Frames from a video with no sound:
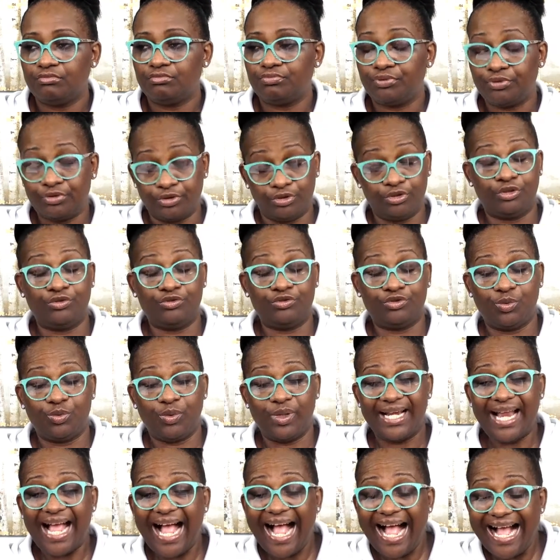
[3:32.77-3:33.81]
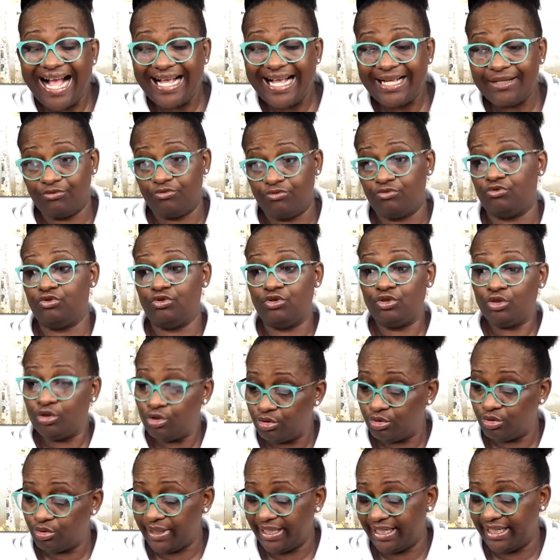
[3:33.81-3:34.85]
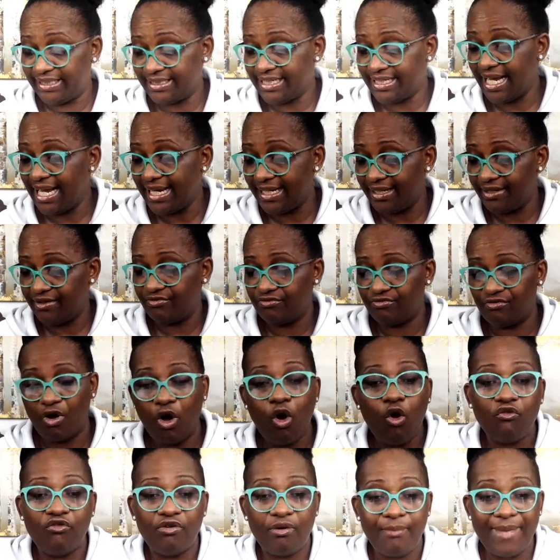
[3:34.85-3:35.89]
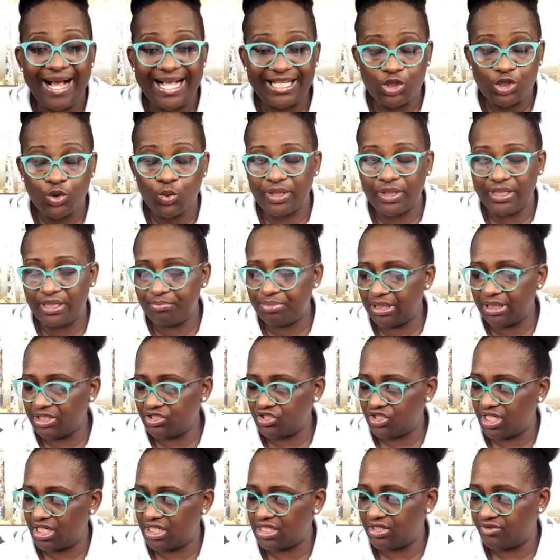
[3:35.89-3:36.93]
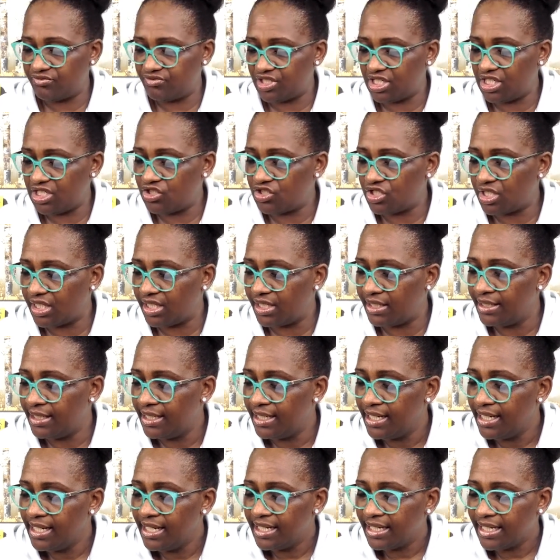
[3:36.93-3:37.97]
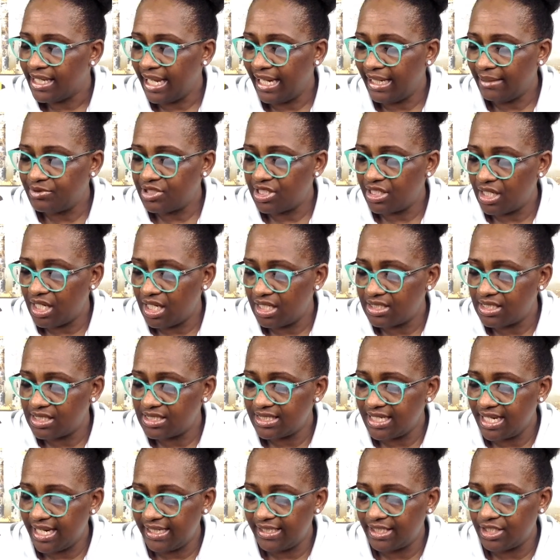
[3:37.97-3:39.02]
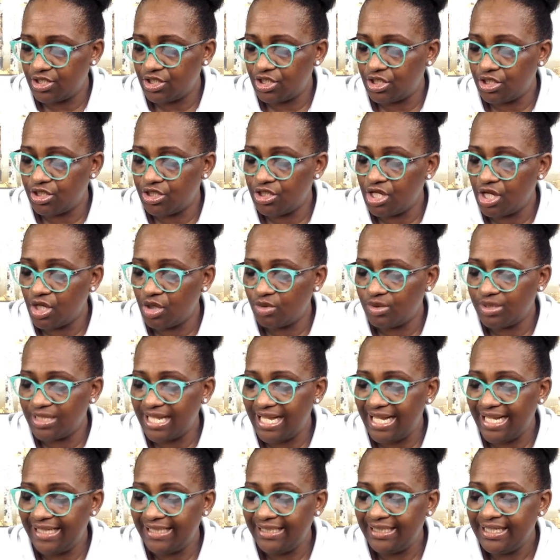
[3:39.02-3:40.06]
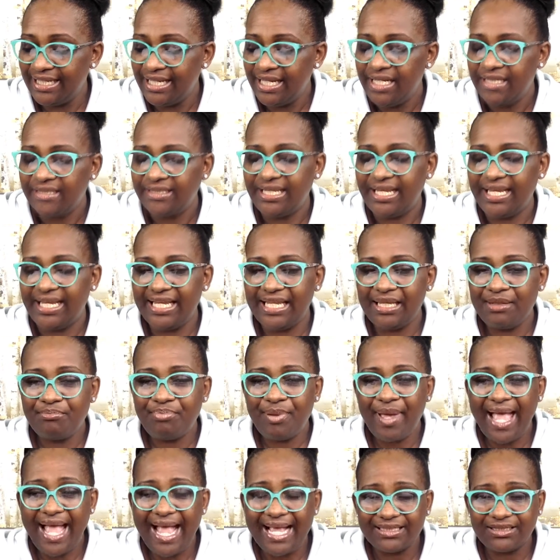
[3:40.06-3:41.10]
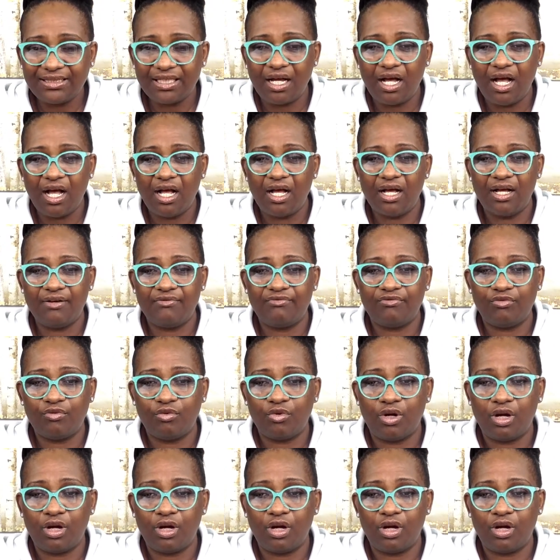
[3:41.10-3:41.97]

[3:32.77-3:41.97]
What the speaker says: proved what I knew, and kind of over my 20 plus years of teaching, came to the understanding to know that the impact of